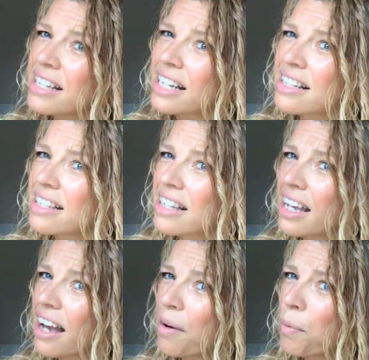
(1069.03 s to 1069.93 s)
So you can
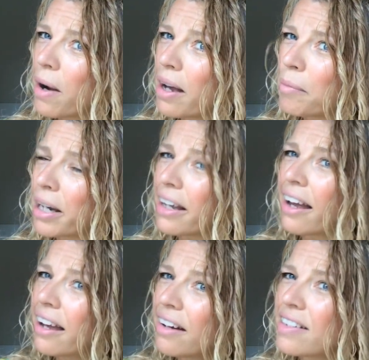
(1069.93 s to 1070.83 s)
see how white my
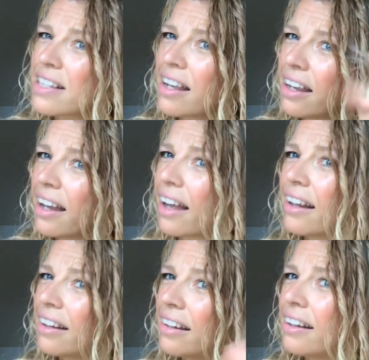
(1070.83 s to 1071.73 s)
hair is here.
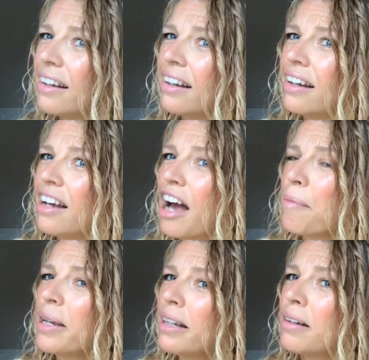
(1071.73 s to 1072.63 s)

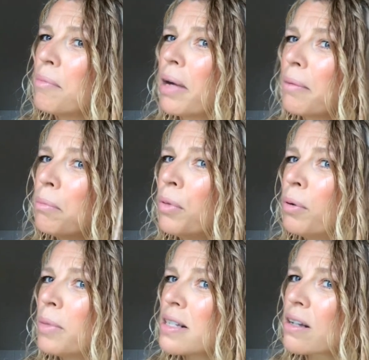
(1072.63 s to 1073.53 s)
I mean, my
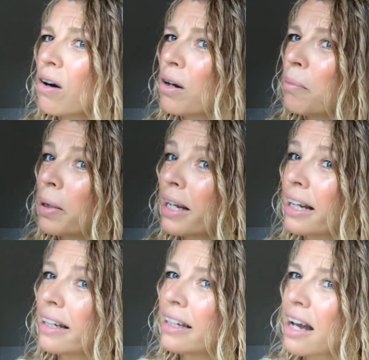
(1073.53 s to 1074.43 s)
mum has got
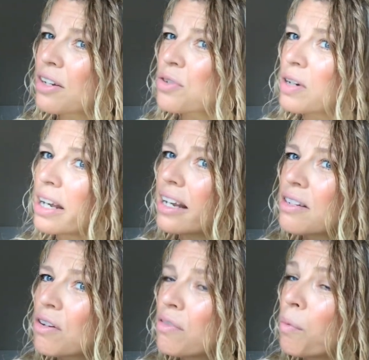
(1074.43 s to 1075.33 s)
completely
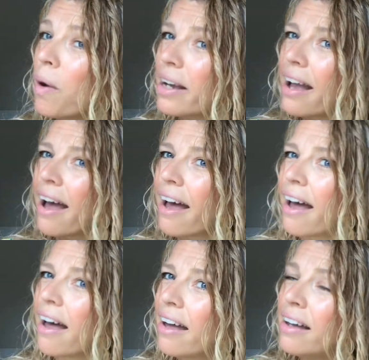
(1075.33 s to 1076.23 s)
naturally sort of white
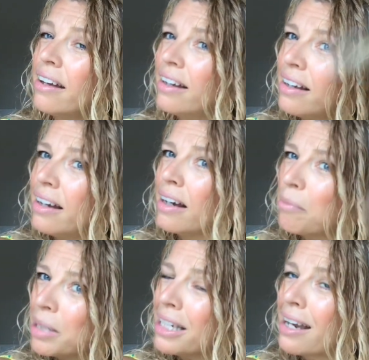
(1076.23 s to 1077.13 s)
hair,
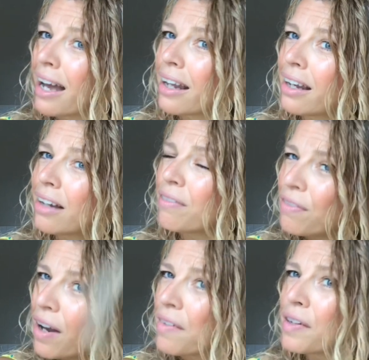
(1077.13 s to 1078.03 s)
and my nan had
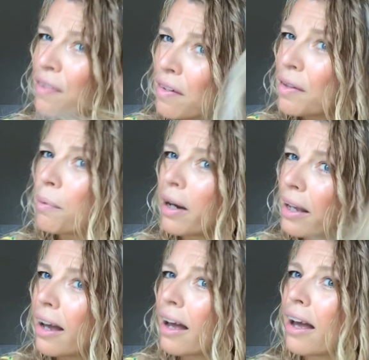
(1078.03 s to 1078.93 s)
very very
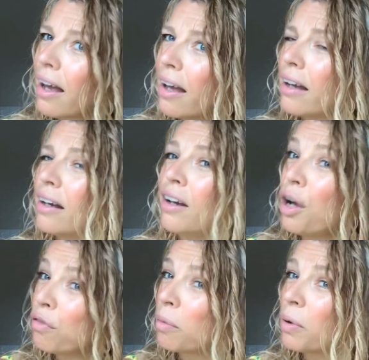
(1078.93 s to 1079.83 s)
white hair
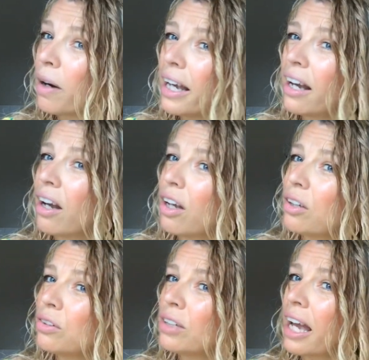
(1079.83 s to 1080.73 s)
from quite a
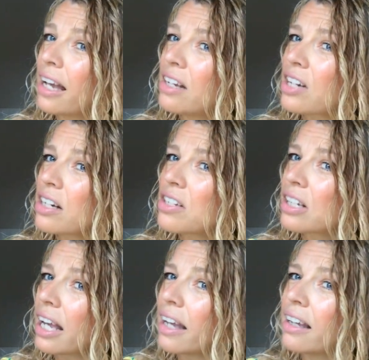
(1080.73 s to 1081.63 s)
young age
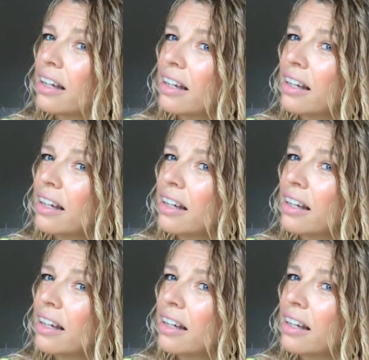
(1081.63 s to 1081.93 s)
actually,